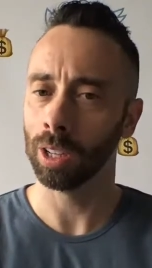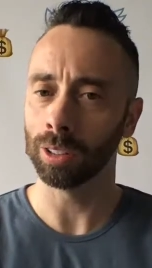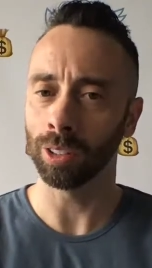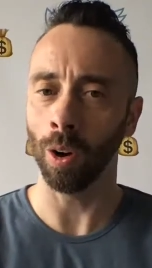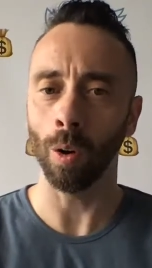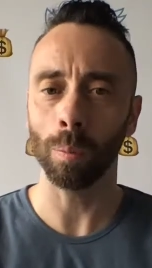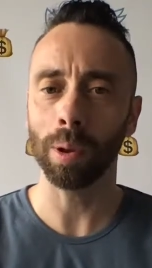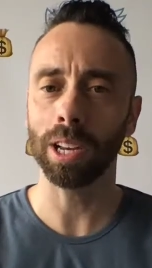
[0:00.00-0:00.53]

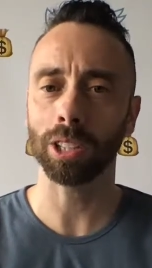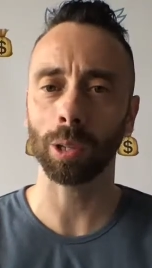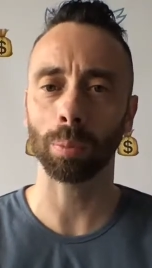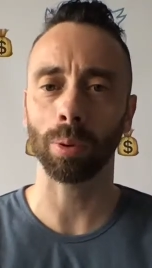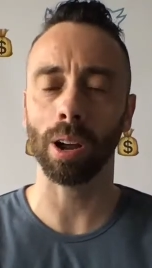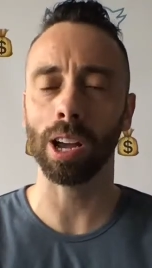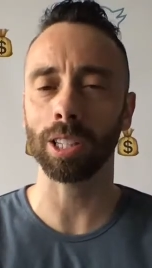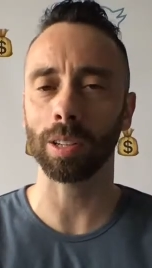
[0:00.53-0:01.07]
don't be
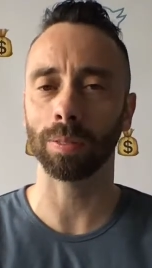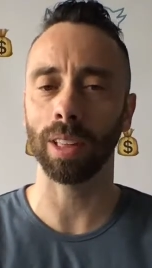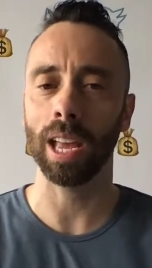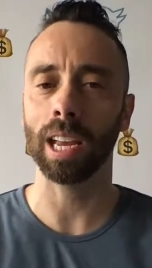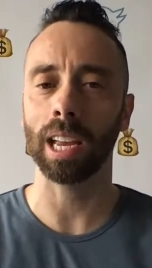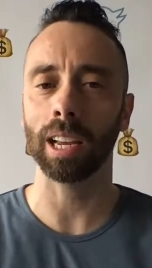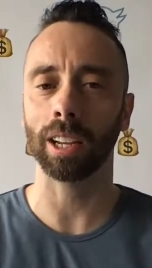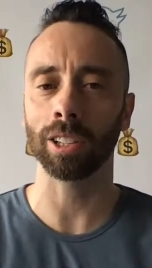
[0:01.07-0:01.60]
surprised if they
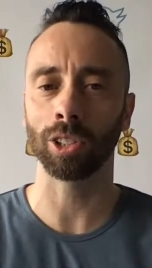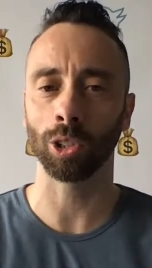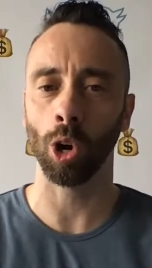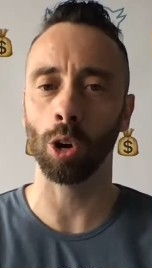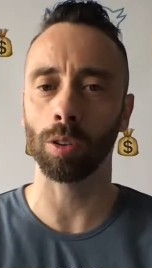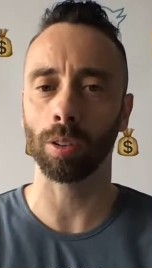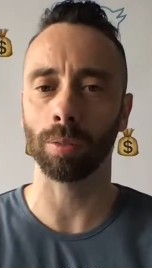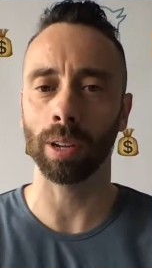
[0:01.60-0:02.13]
get
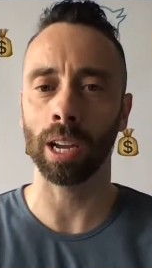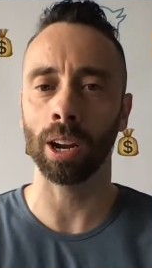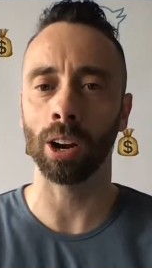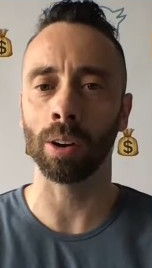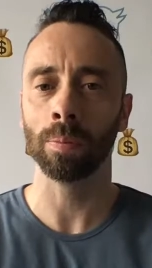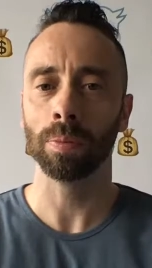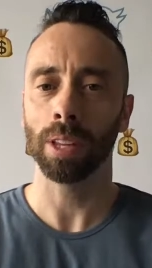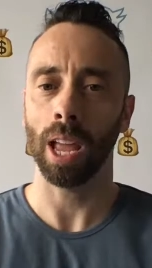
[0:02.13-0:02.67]
conservative
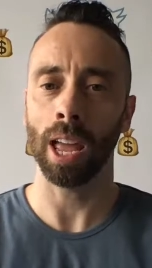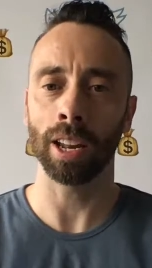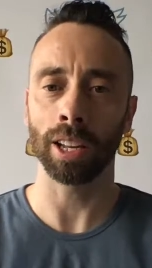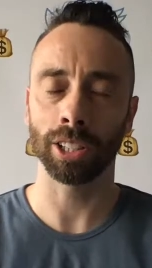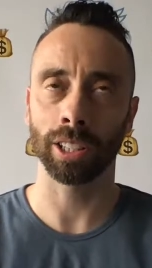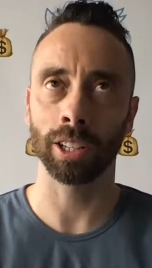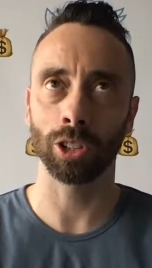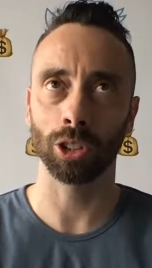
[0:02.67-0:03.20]
here and
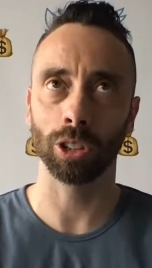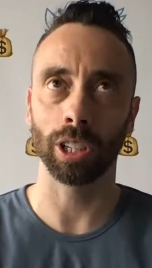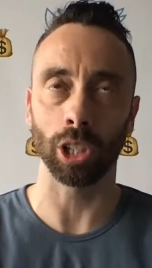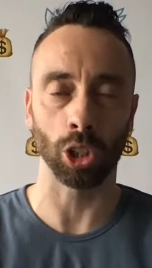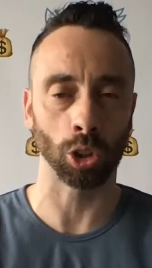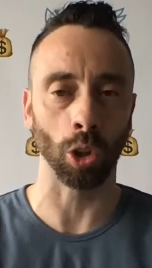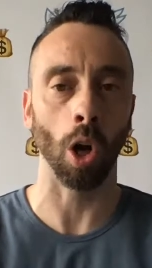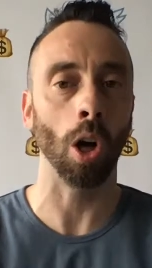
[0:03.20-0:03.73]
essentially
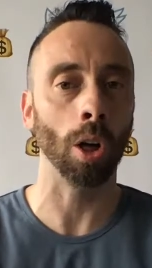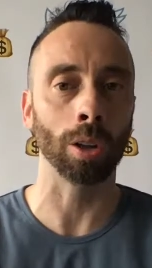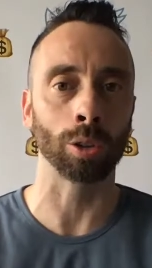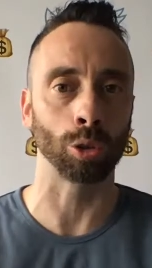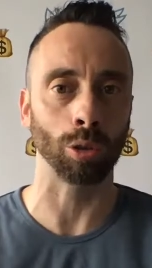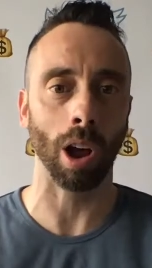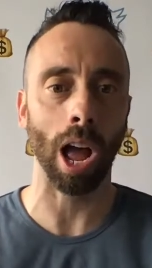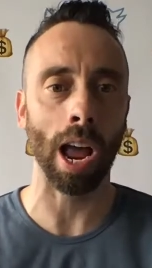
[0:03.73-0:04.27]
stall
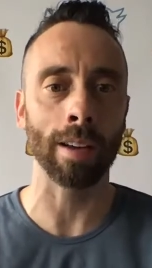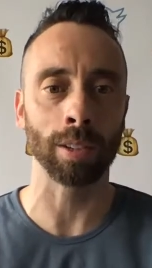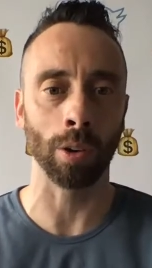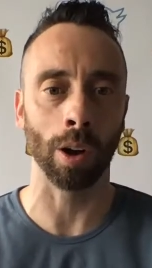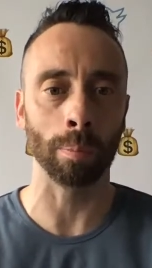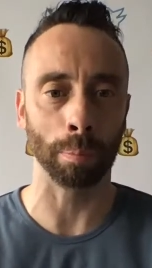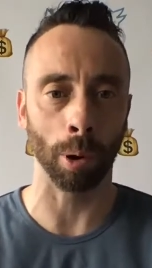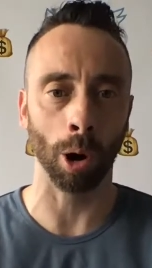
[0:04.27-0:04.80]
drives
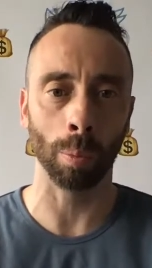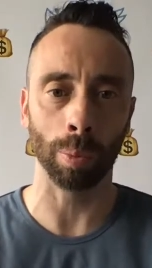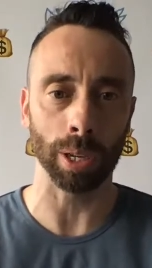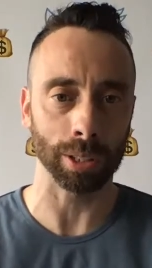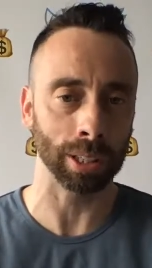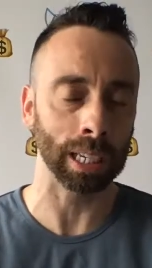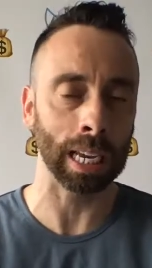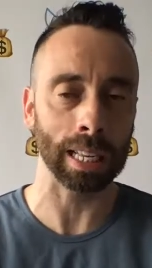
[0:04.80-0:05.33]
on
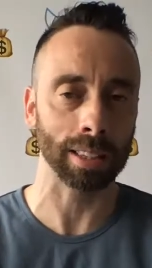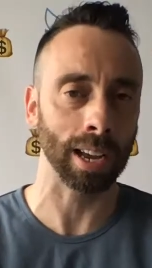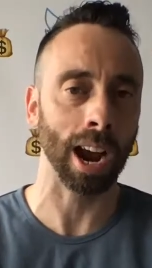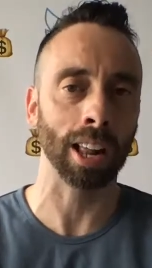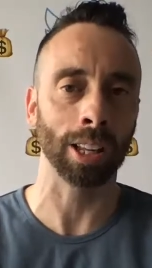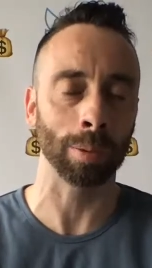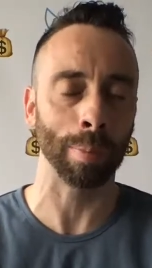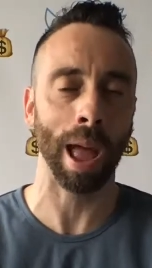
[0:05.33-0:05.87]
purpose to get
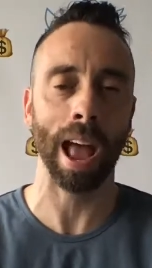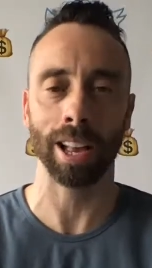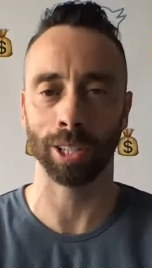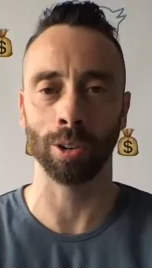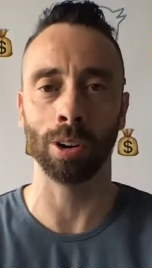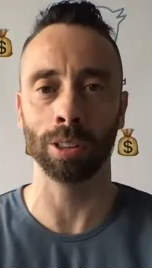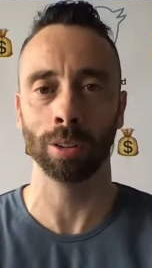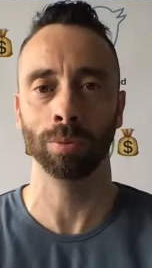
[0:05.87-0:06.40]
Tyler Bass
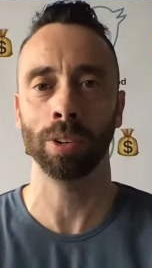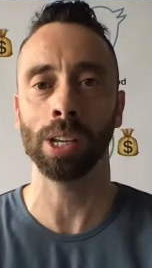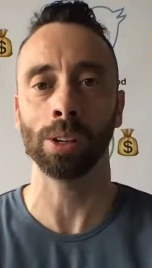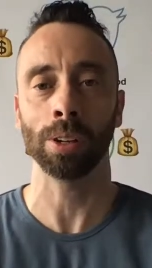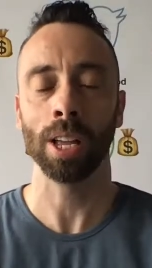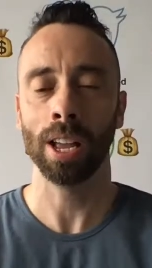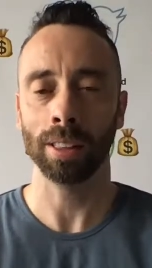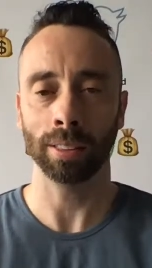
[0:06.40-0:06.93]
on the field.
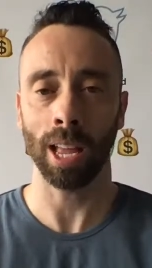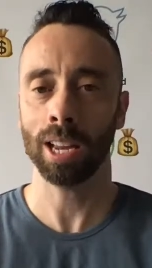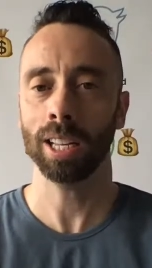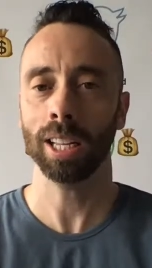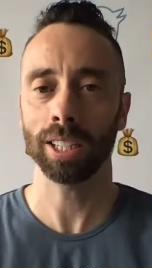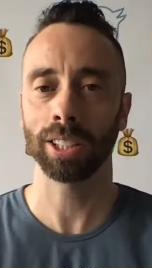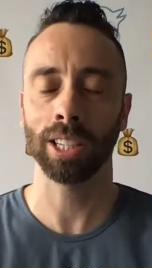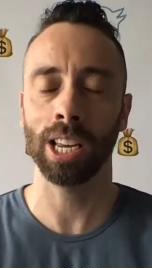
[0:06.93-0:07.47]
They need
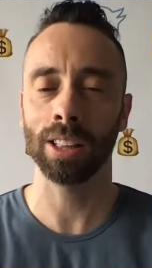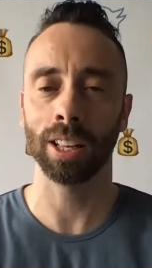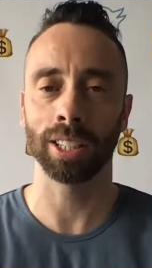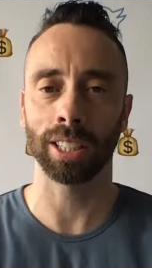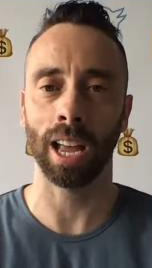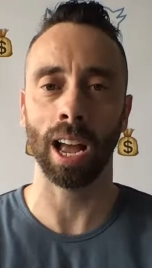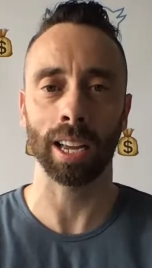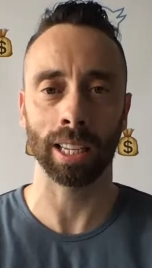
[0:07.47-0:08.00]
to see this
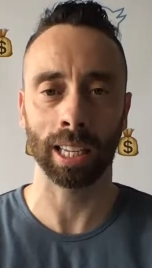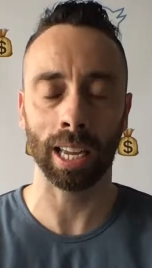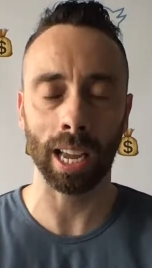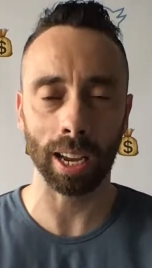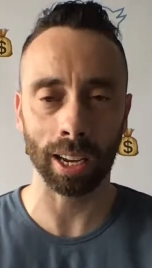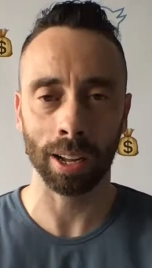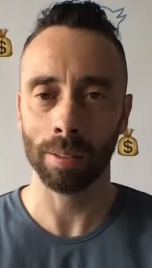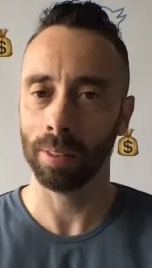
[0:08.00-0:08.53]
guy
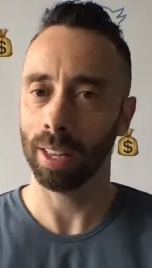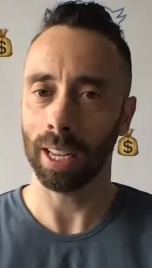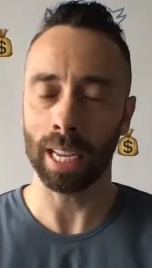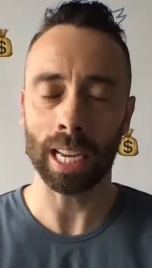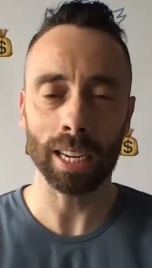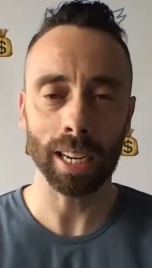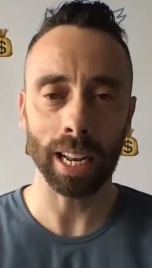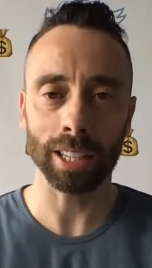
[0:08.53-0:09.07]
kick.
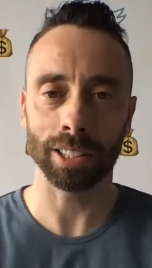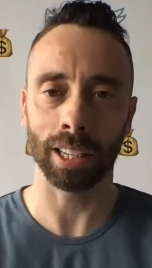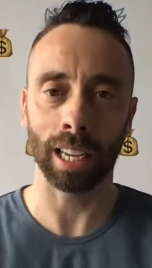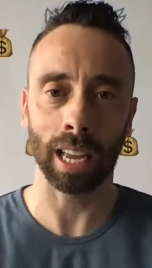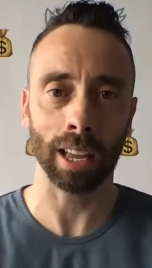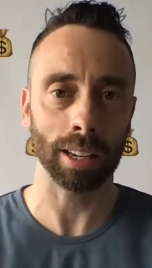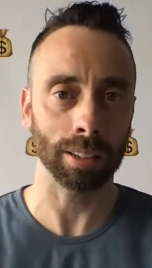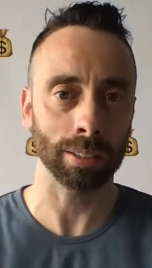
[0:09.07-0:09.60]
He needs to
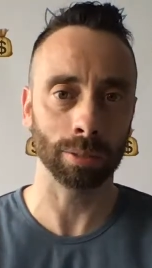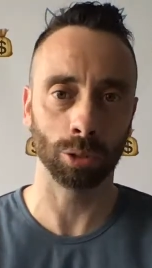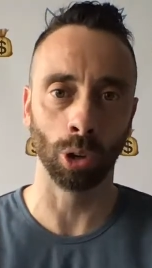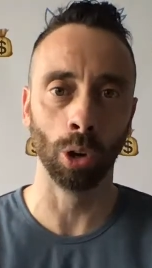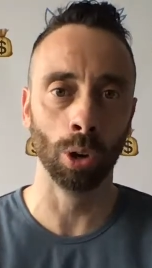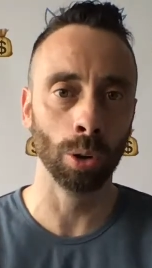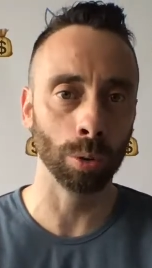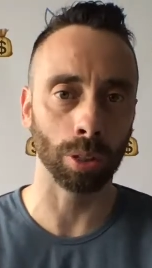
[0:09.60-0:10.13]
get
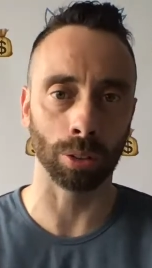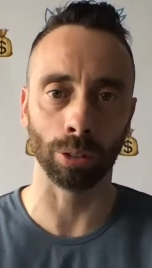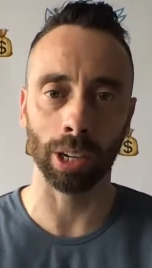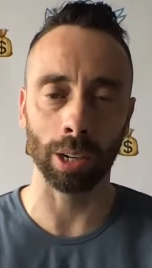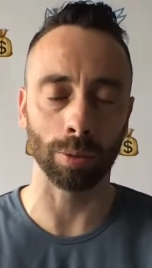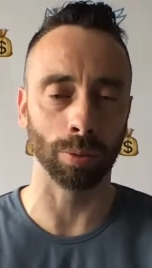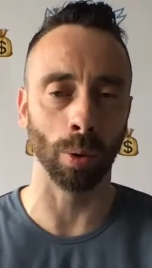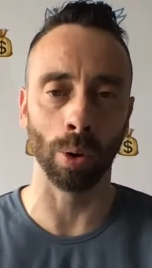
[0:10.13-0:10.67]
2, 3,
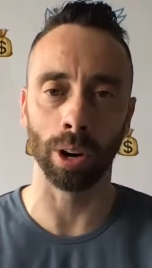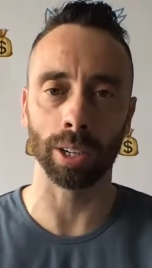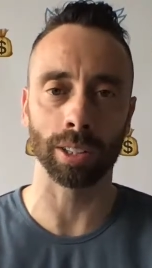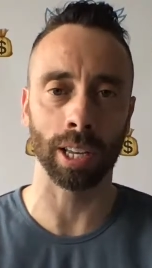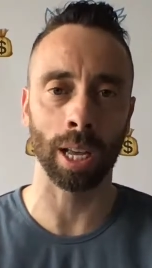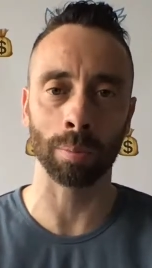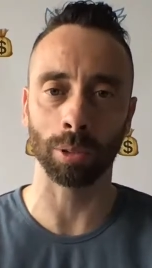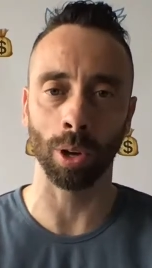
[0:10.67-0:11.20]
4
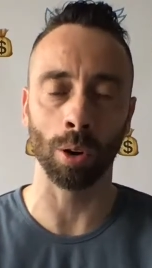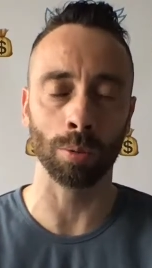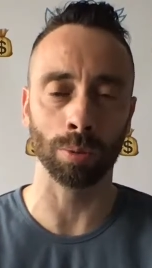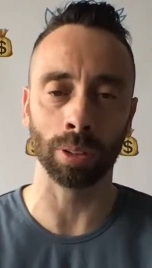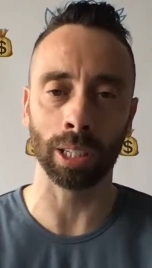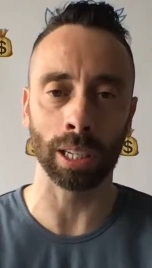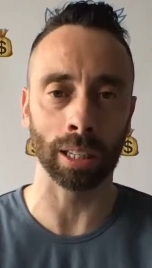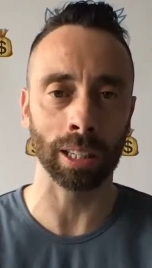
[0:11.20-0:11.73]
attempts,
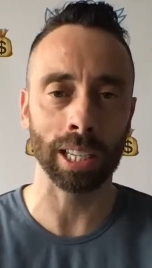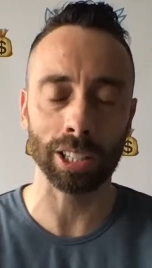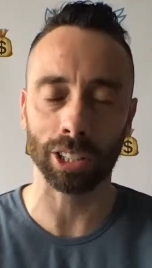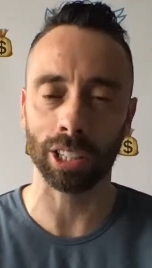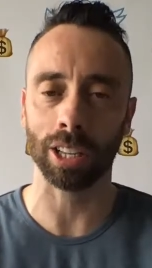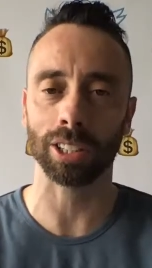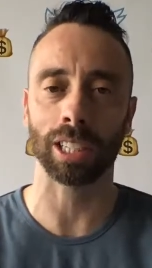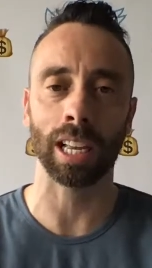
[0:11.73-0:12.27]
hopefully, to at least
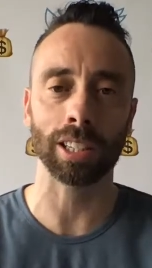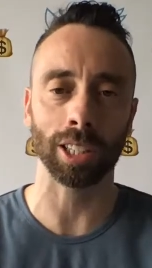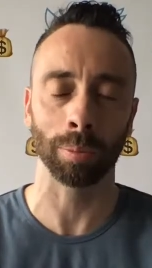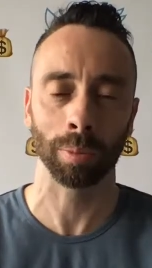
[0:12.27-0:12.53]
just get some